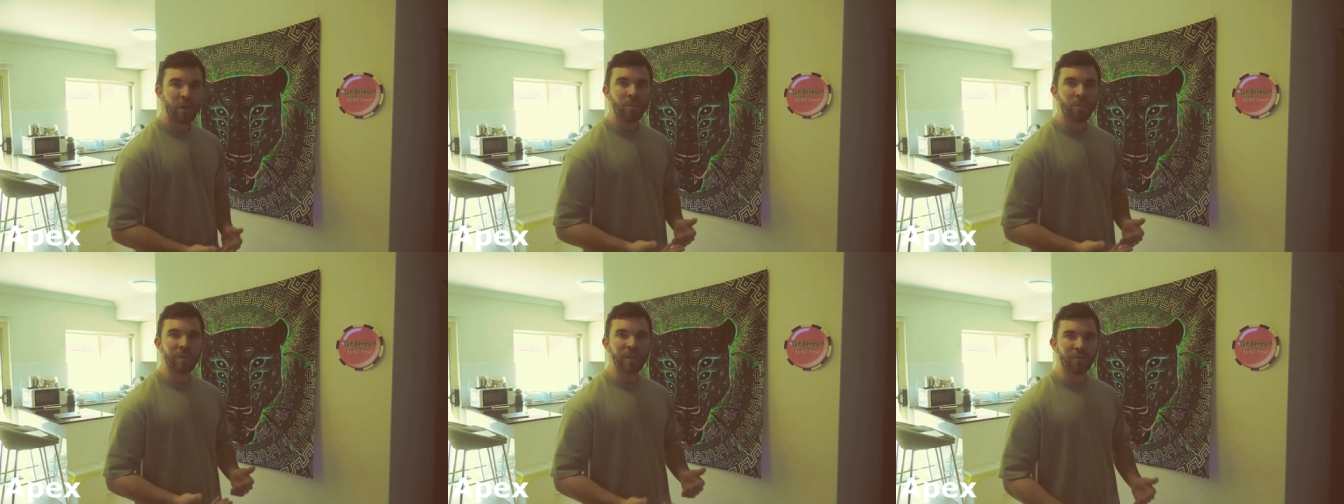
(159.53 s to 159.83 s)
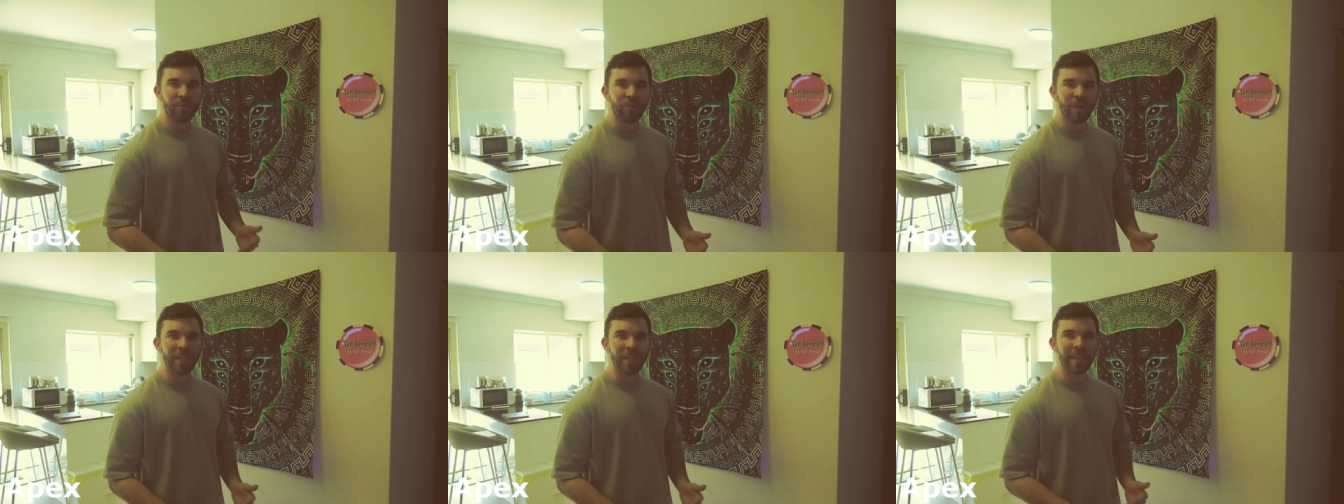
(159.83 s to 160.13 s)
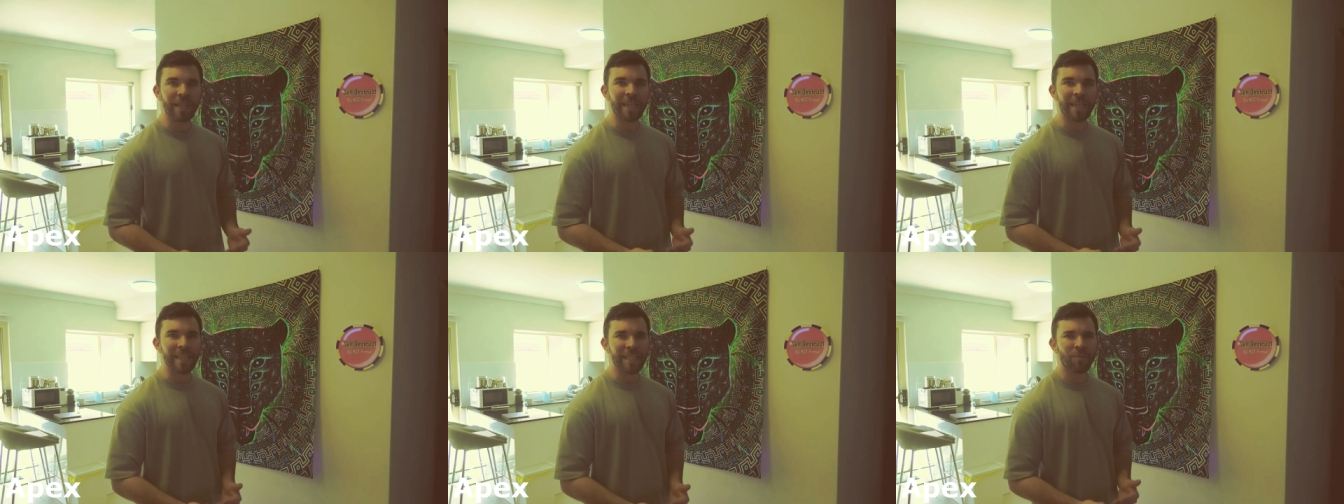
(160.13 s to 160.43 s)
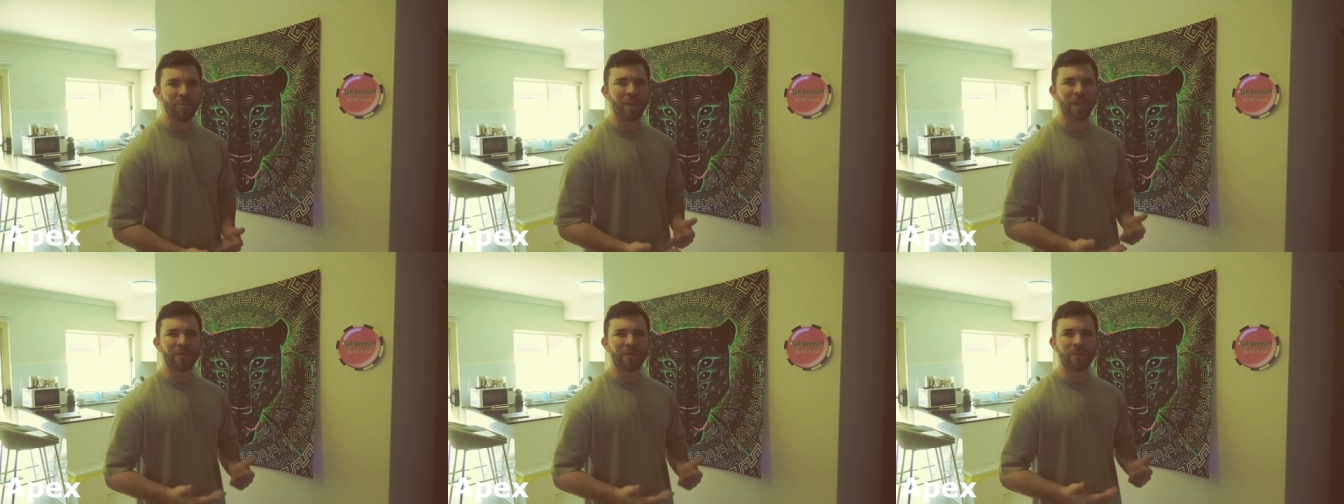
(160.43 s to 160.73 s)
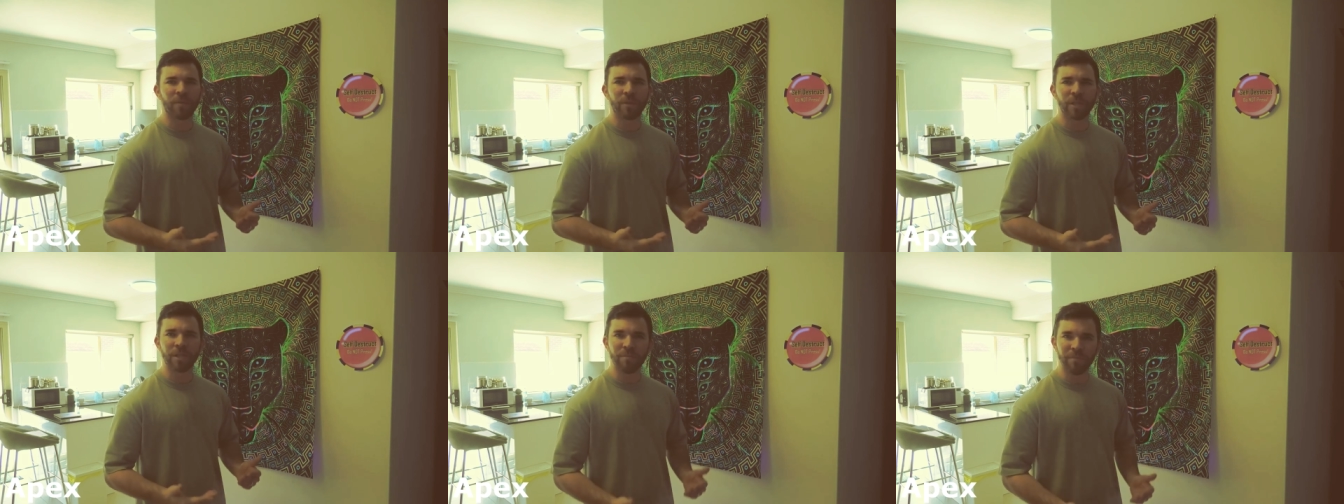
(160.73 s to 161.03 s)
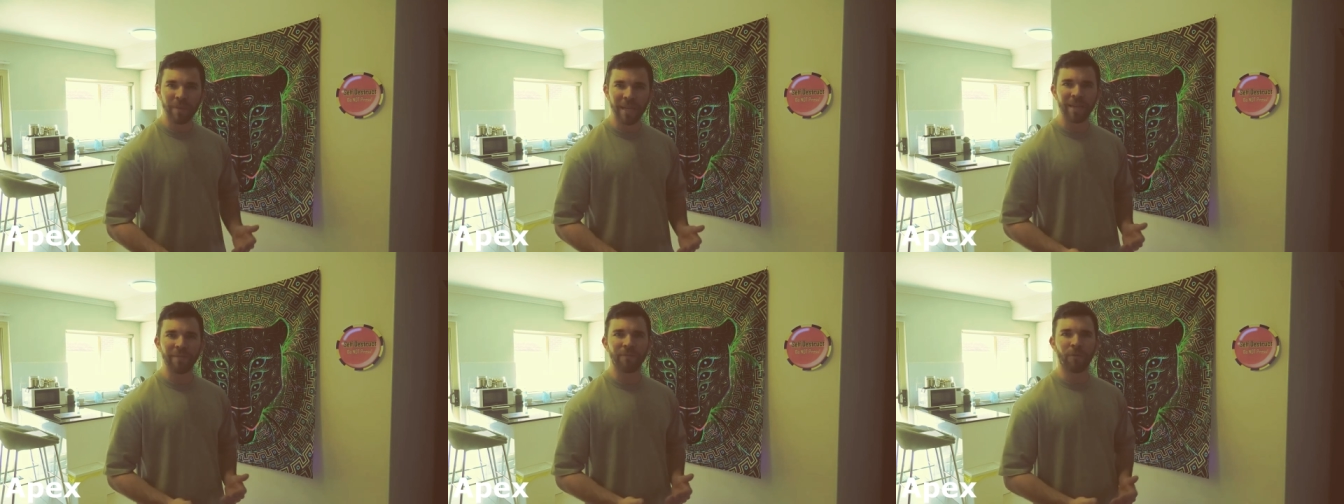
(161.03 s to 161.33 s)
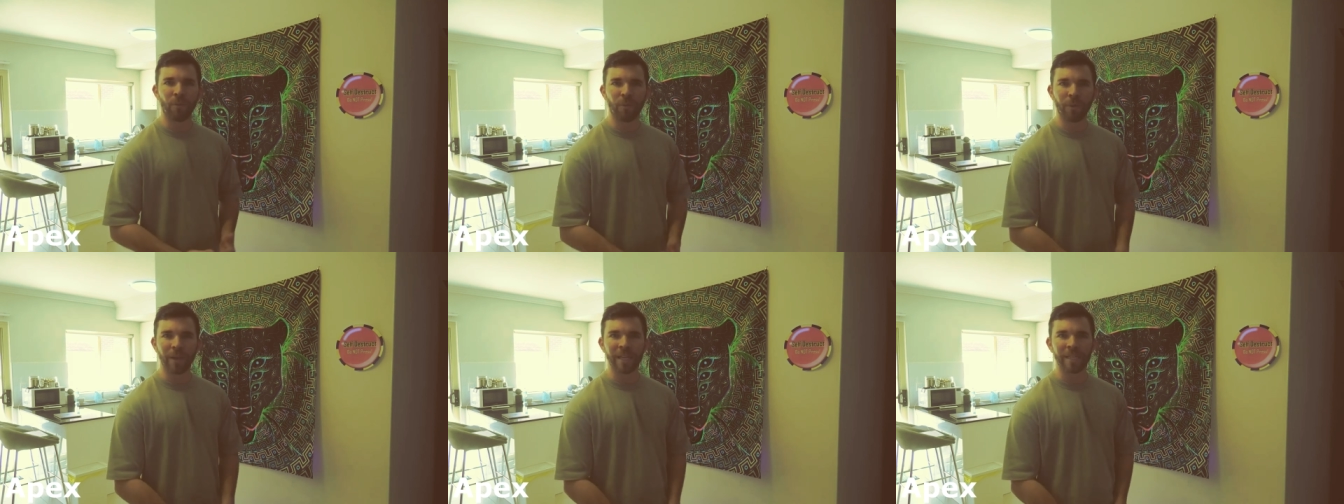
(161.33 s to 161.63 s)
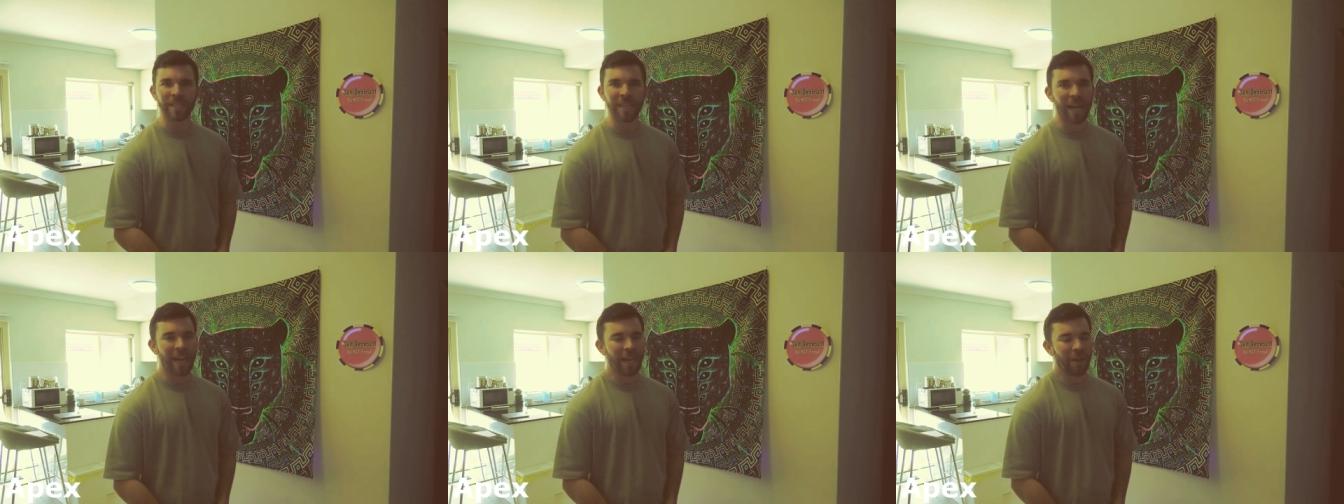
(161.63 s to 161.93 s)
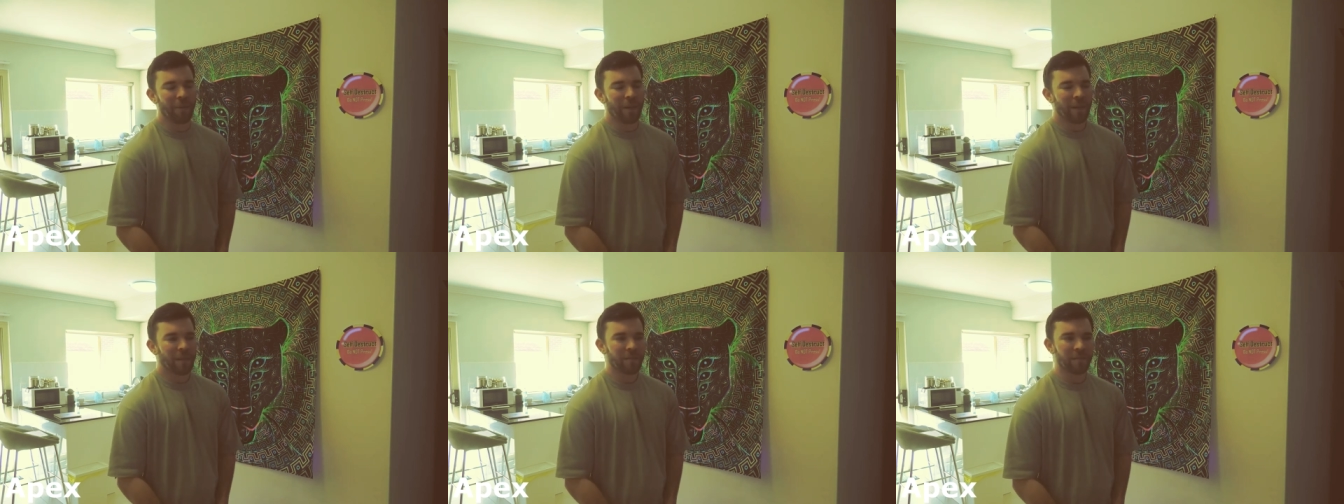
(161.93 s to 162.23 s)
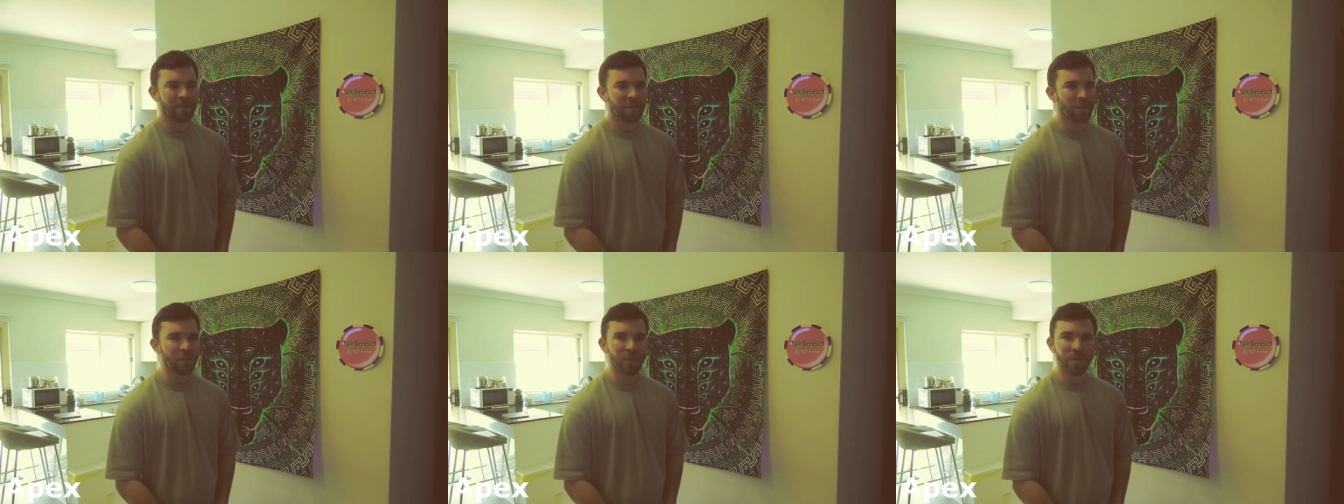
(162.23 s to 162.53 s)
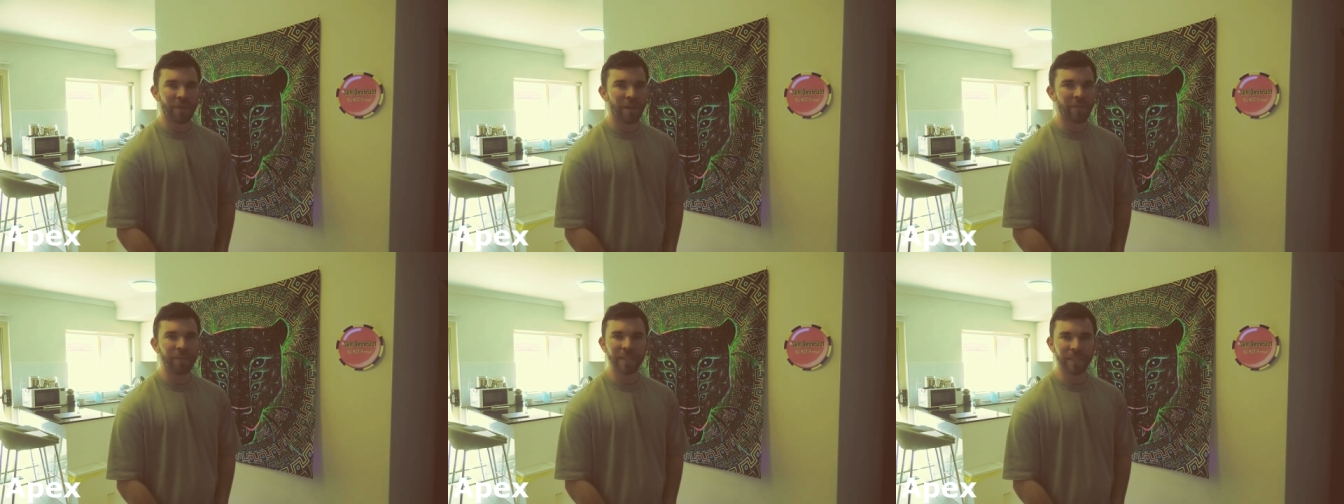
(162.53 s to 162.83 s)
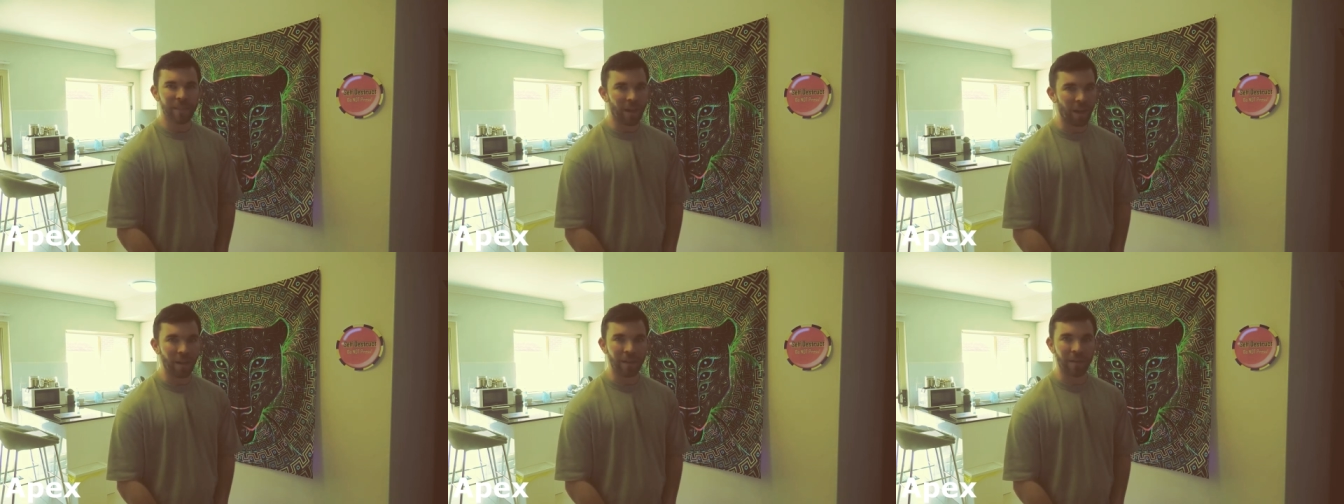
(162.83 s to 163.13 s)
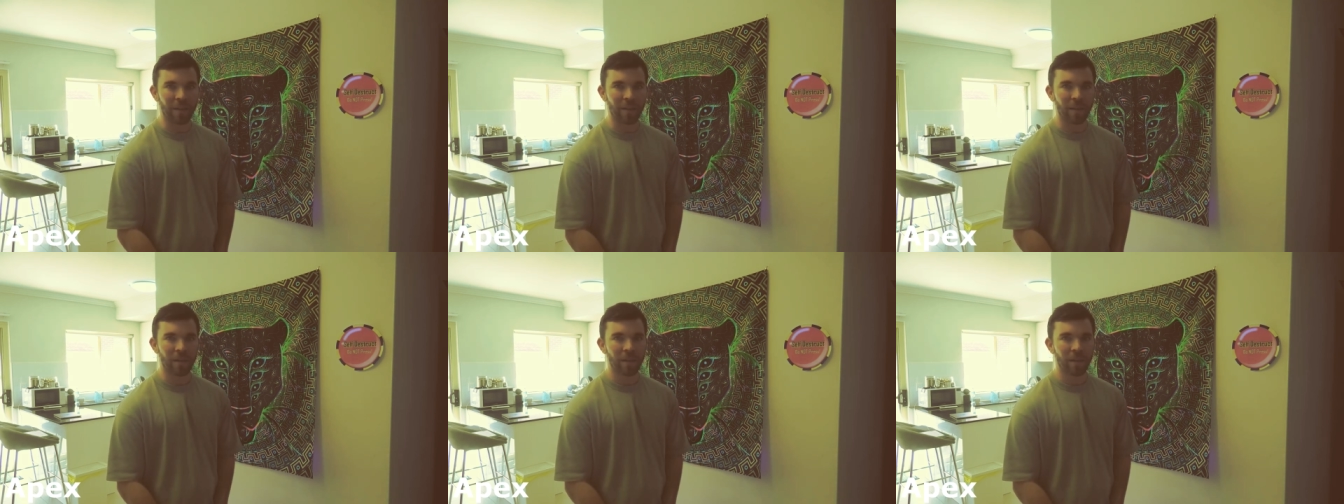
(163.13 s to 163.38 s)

which really is one of the most meaningful things anyone could have ever done.